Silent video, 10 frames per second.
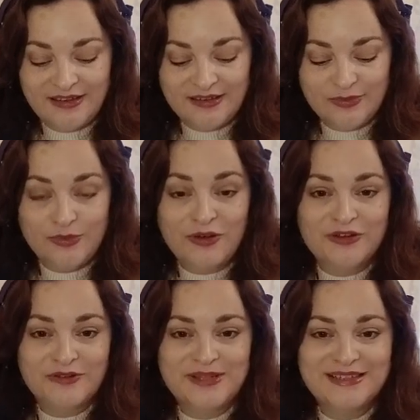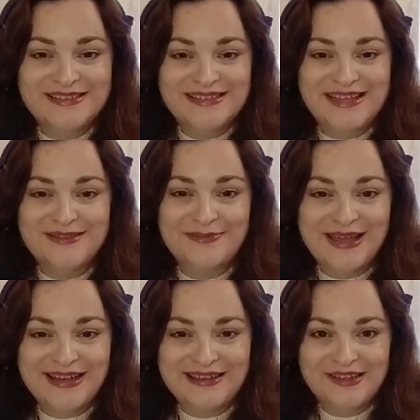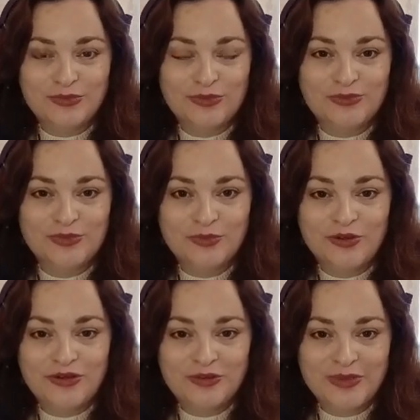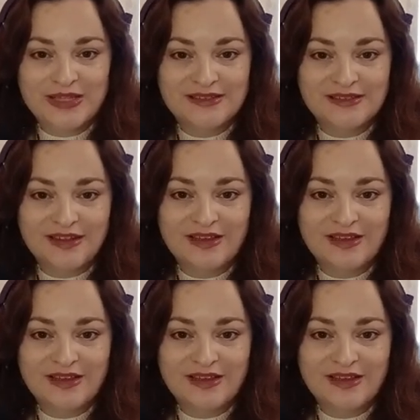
the water. We can say the belly, the womb, the water basin.